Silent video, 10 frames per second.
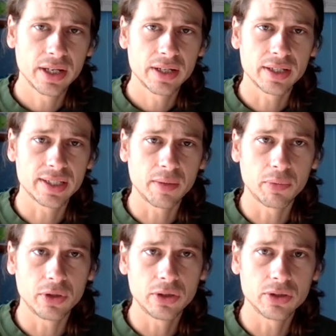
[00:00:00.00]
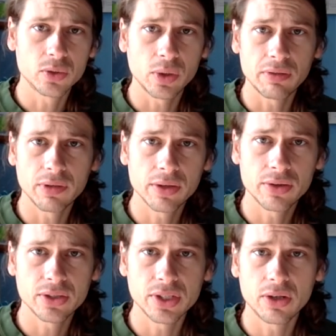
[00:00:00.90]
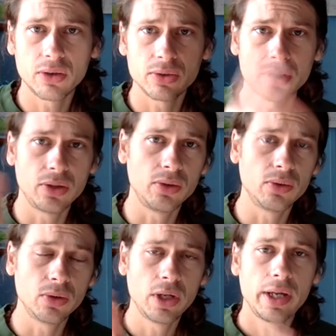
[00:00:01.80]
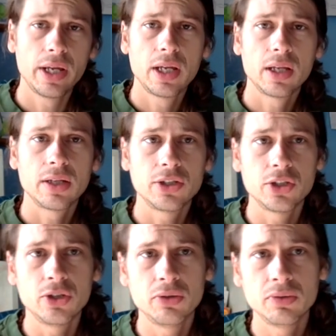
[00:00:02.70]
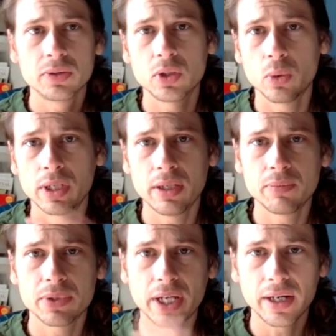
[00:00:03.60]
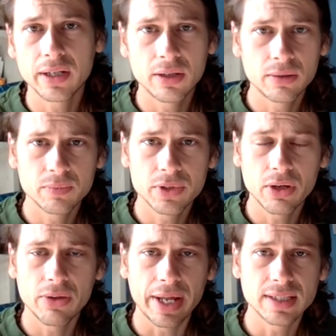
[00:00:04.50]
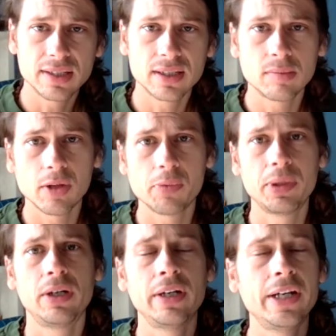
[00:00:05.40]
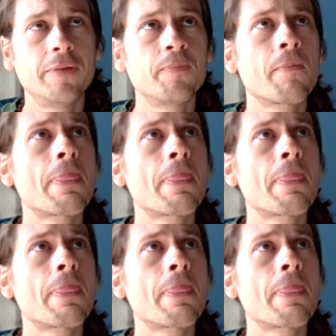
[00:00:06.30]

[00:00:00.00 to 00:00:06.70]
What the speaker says: December 25th or so, to June 22nd or so, that 6 month period